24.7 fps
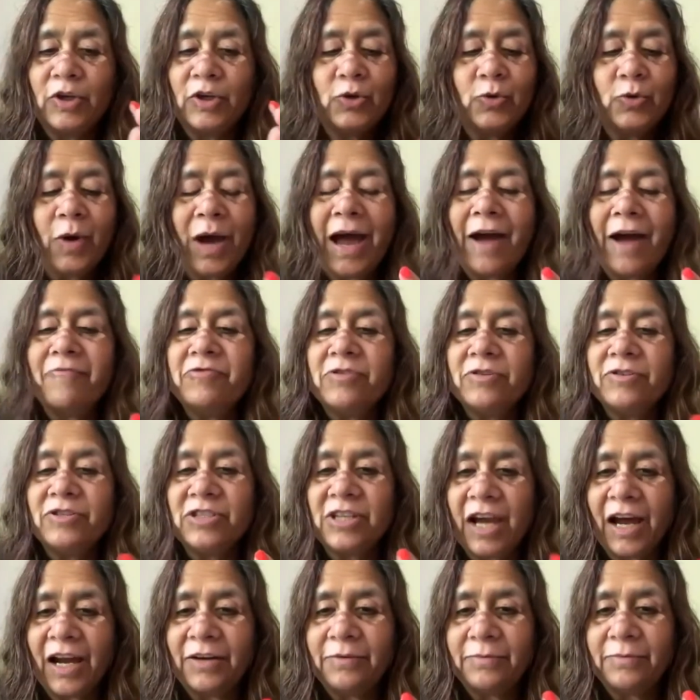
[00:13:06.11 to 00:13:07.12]
You have to
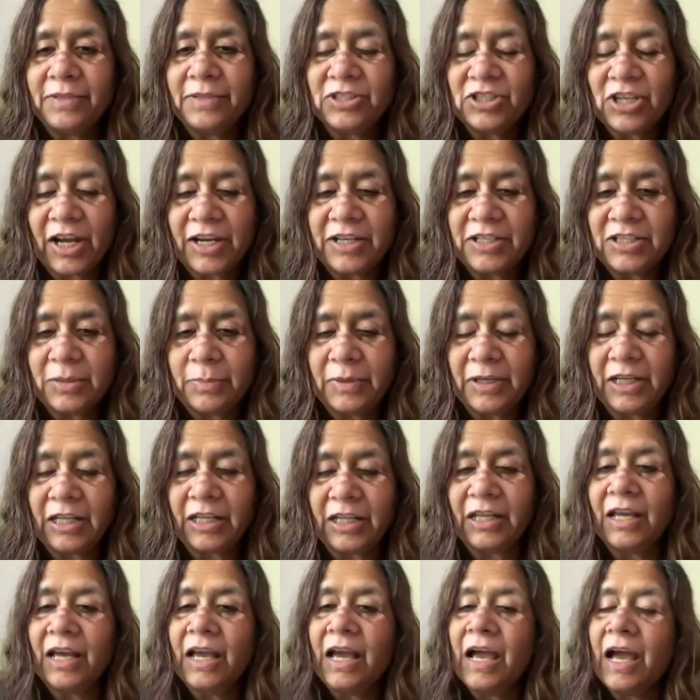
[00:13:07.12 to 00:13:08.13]
chat with
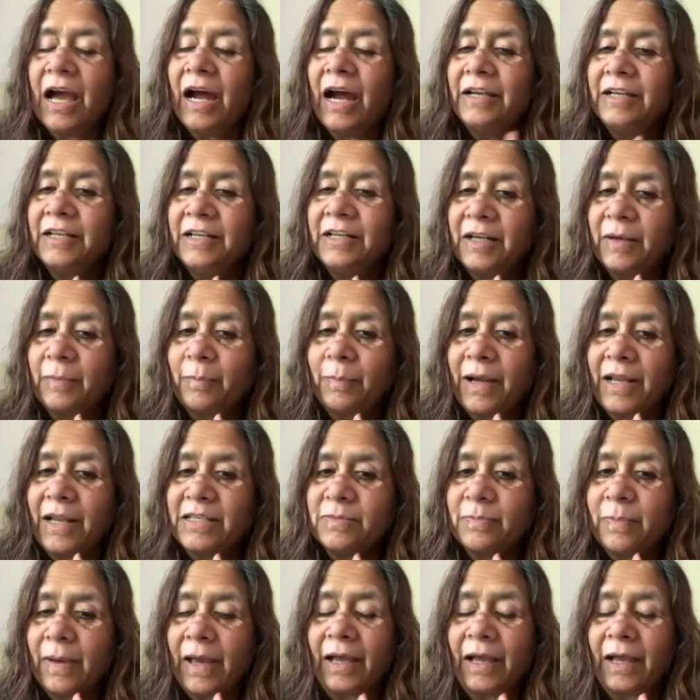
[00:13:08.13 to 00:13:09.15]
ChatGPT and it
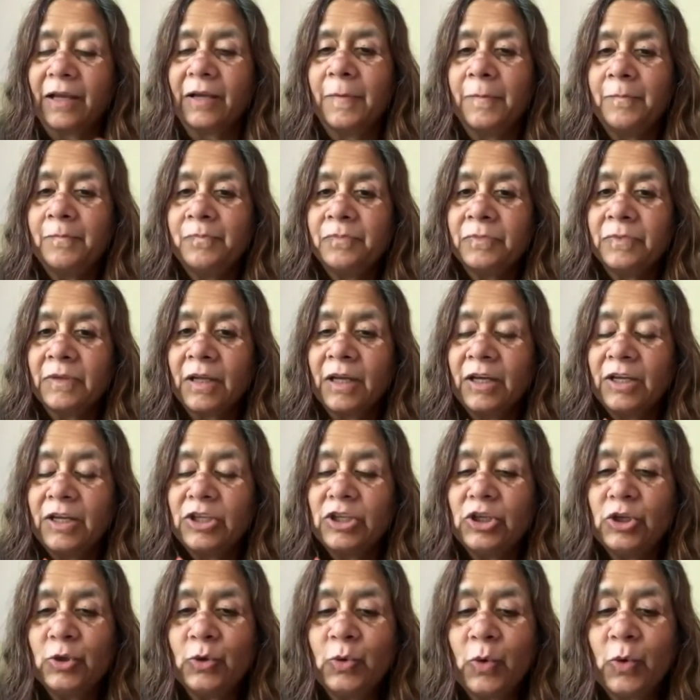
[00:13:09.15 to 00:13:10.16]
replies back.
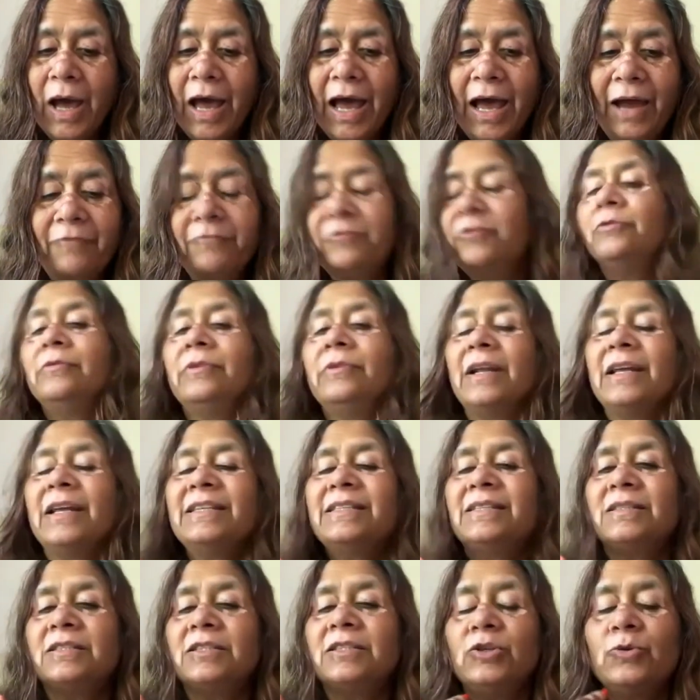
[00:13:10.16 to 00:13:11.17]
You have
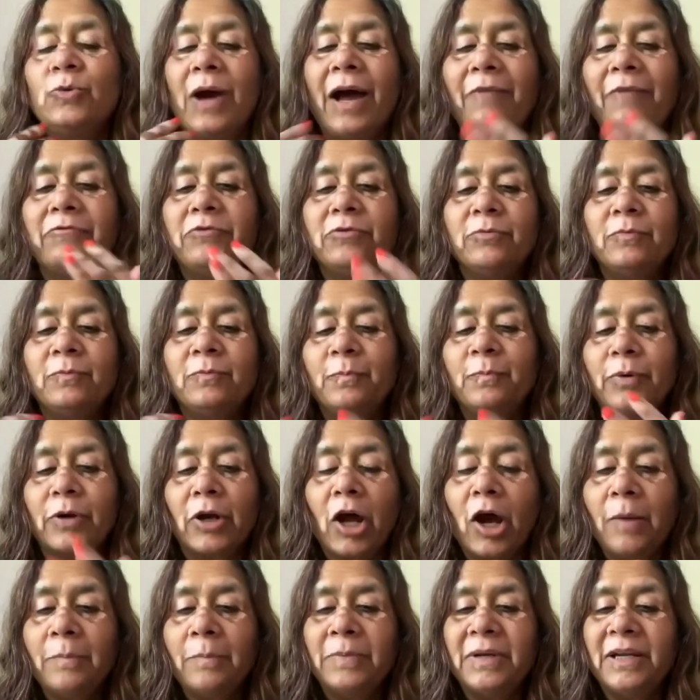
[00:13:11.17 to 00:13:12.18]
to
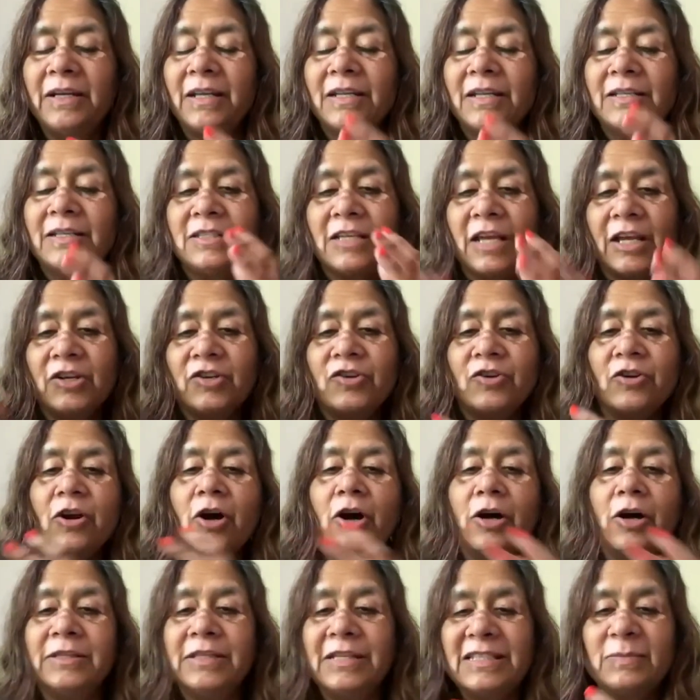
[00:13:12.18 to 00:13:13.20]
prompt it and say,
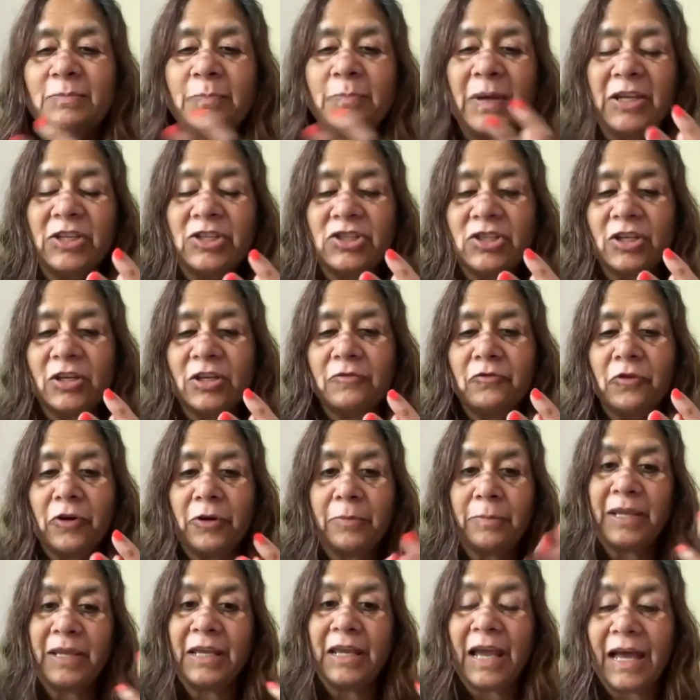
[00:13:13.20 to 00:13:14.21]
draw this picture for
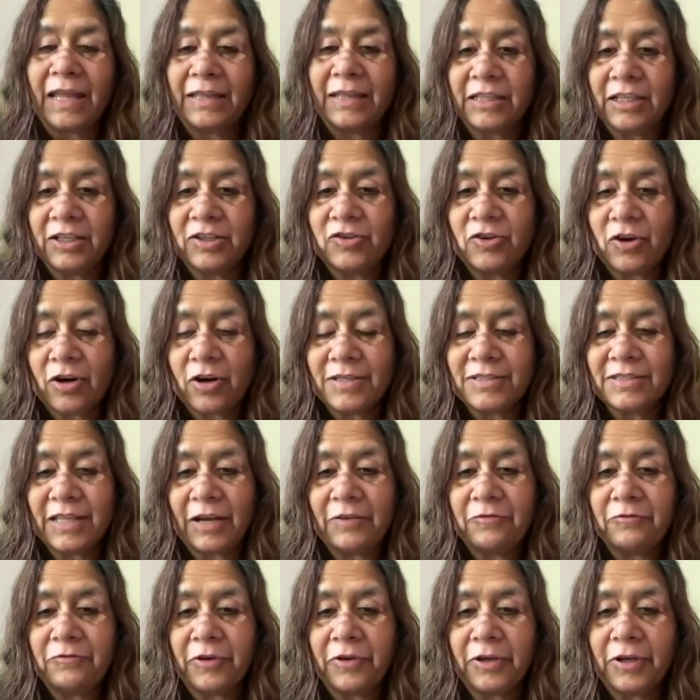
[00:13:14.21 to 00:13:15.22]
me, and it draws
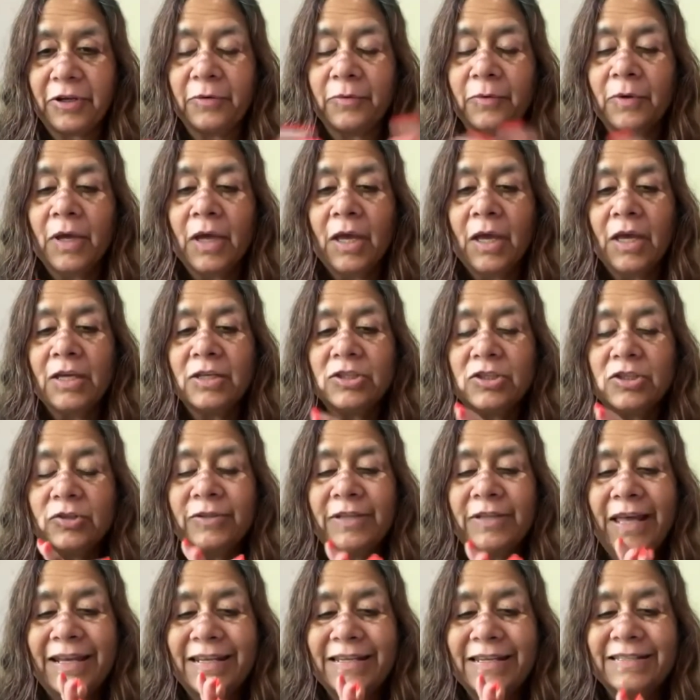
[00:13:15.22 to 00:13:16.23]
that for you. So
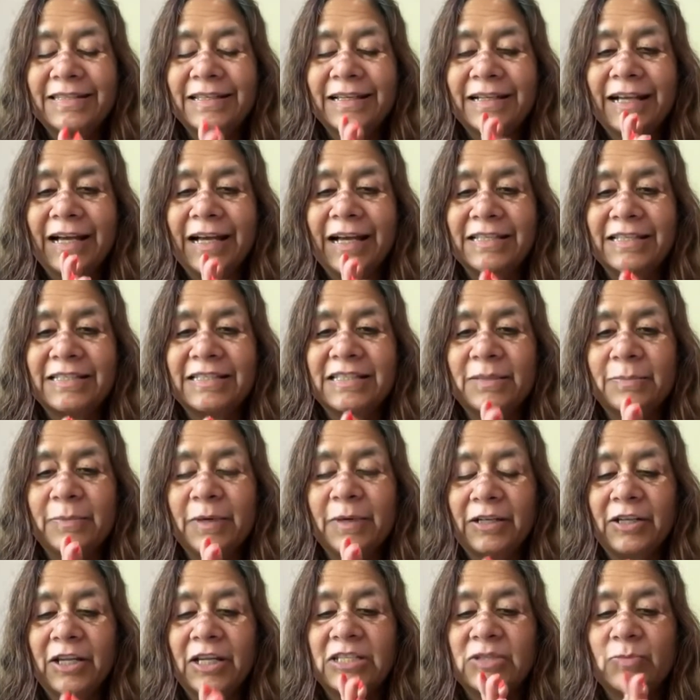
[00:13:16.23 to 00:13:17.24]
there is a
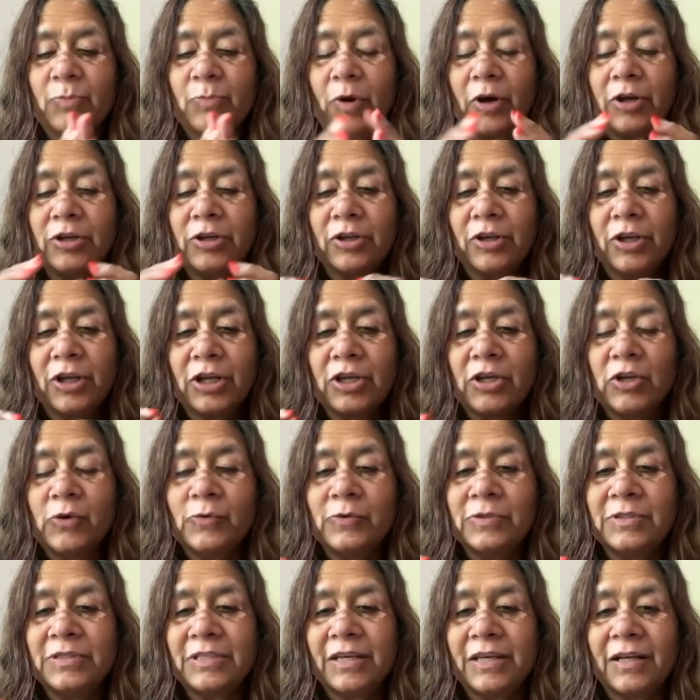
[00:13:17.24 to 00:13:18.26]
customer touch point or a
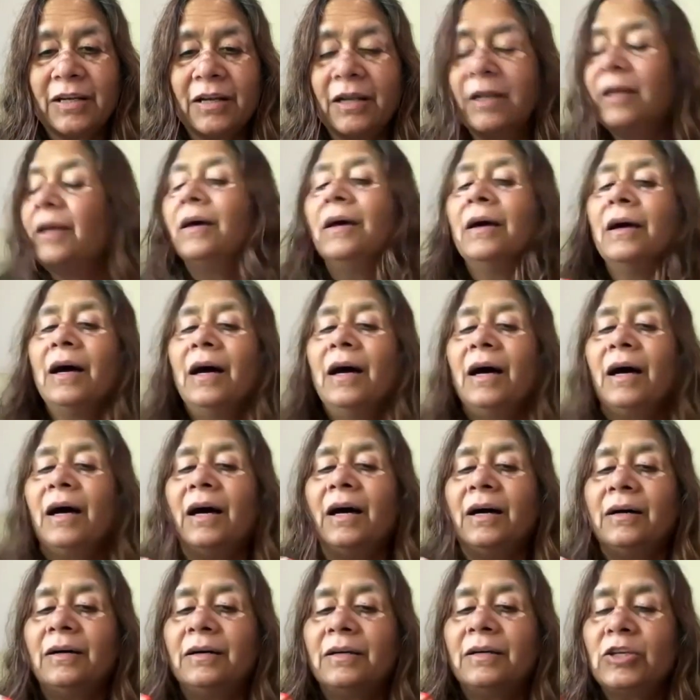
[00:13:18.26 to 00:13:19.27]
user,
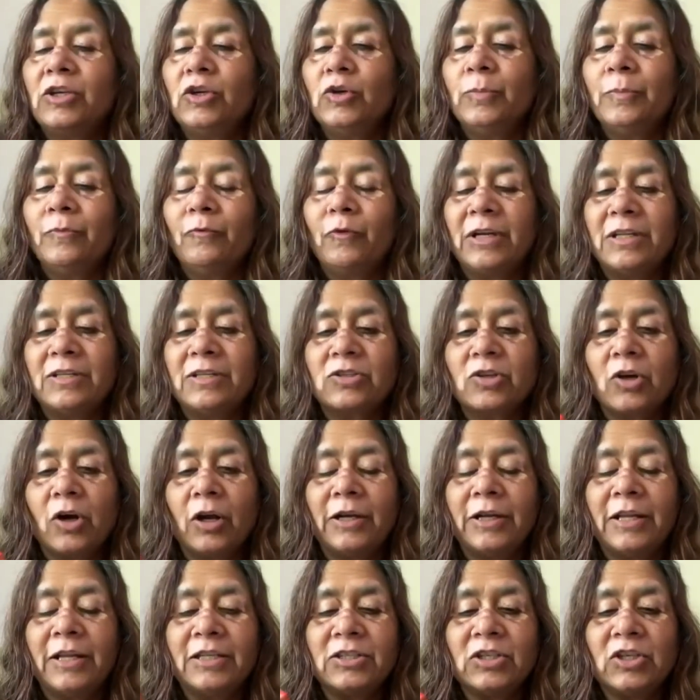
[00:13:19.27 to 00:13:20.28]
what is
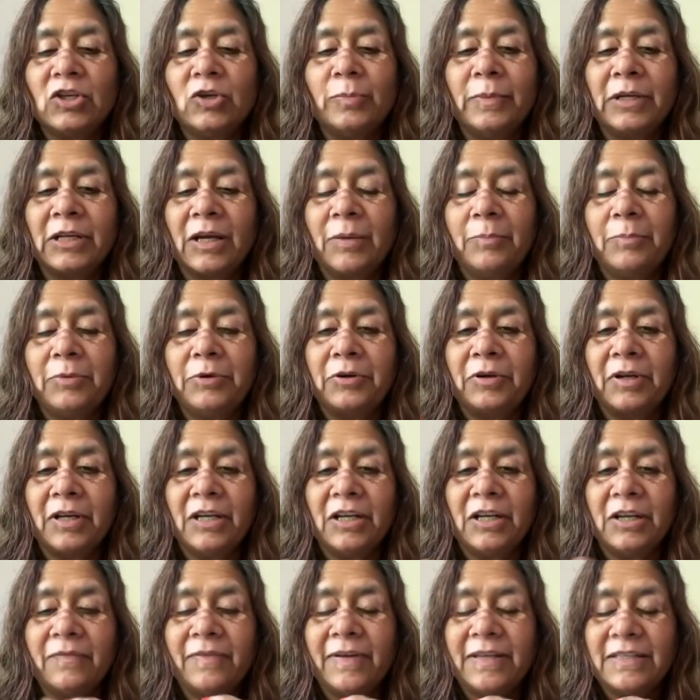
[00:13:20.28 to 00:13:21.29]
called as human computer
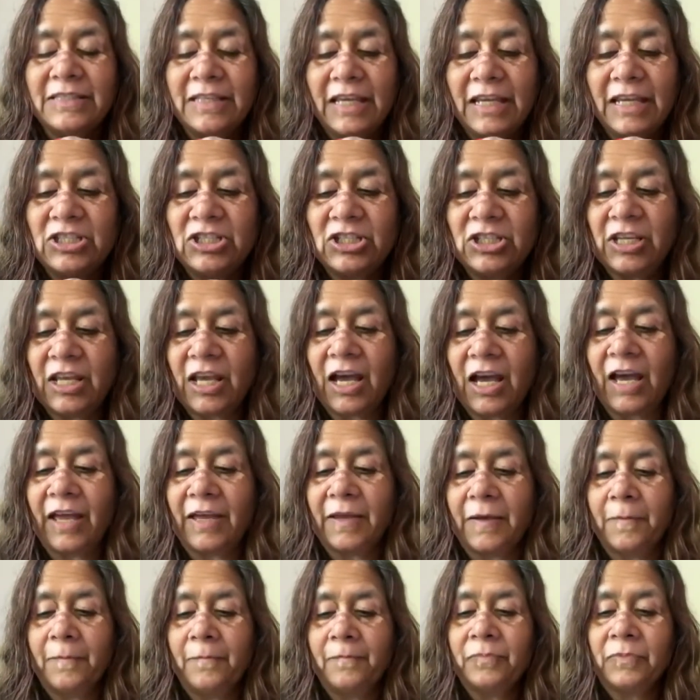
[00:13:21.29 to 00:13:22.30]
interface,
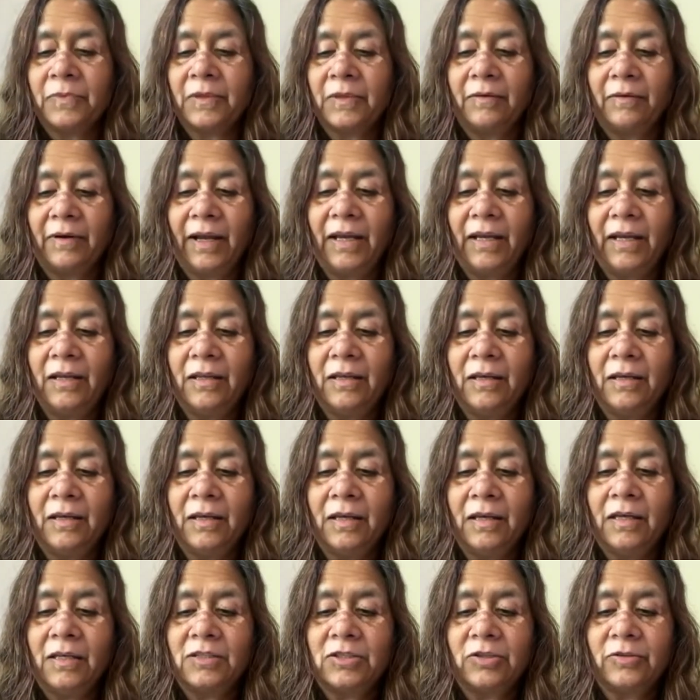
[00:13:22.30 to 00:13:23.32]
HCI, right?
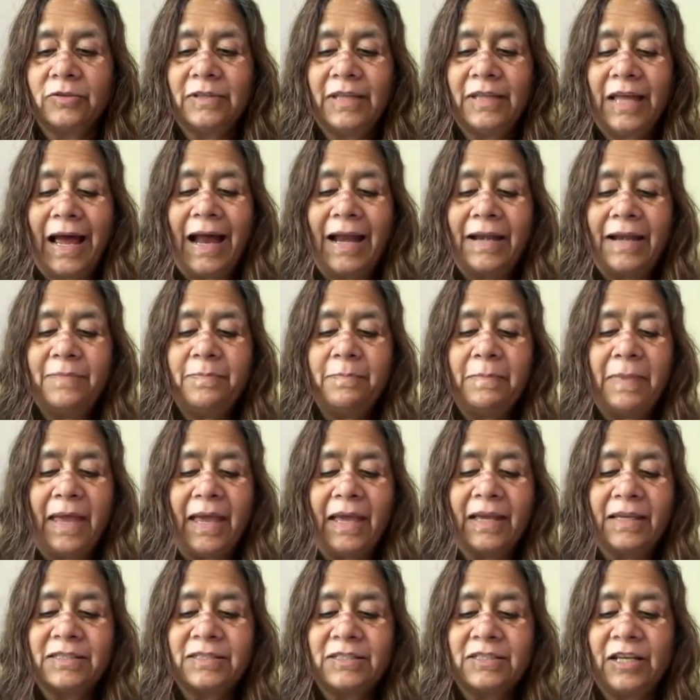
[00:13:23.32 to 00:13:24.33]
So that
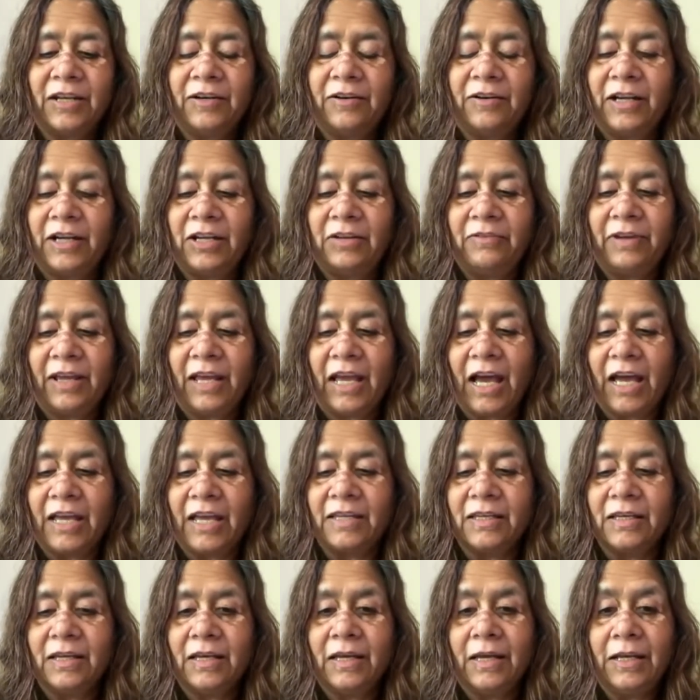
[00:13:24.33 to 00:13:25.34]
makes generative
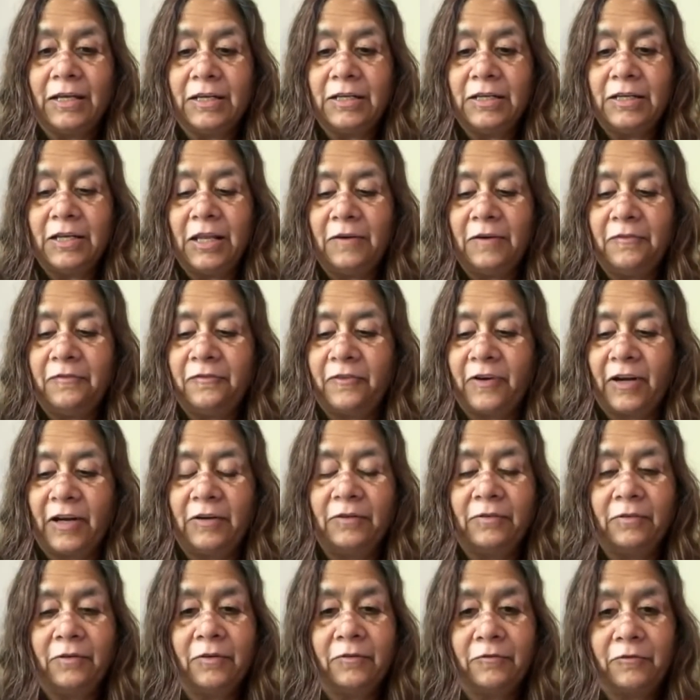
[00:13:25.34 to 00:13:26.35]
AI
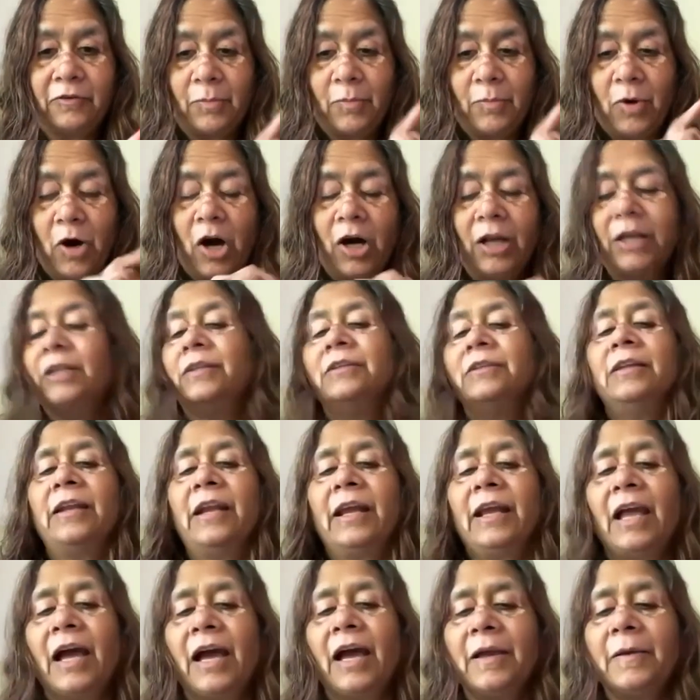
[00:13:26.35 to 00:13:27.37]
different from all other
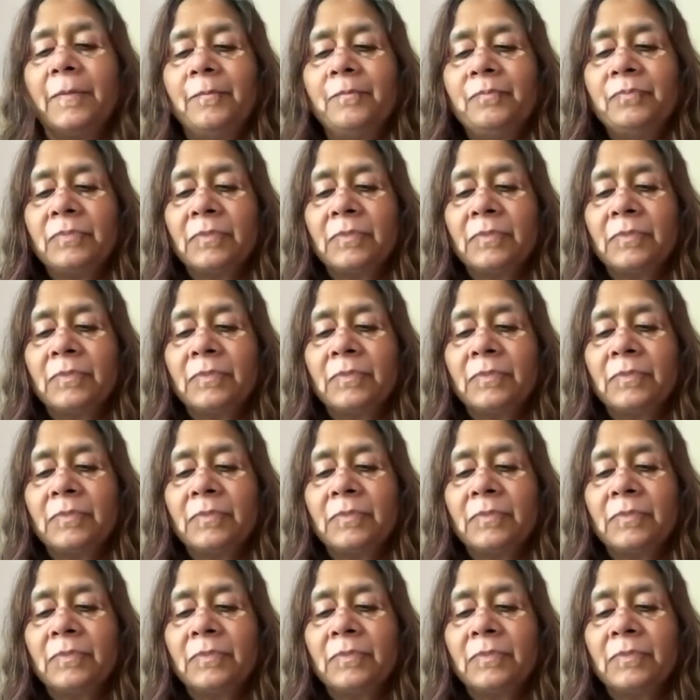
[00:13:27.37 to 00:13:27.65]
AI.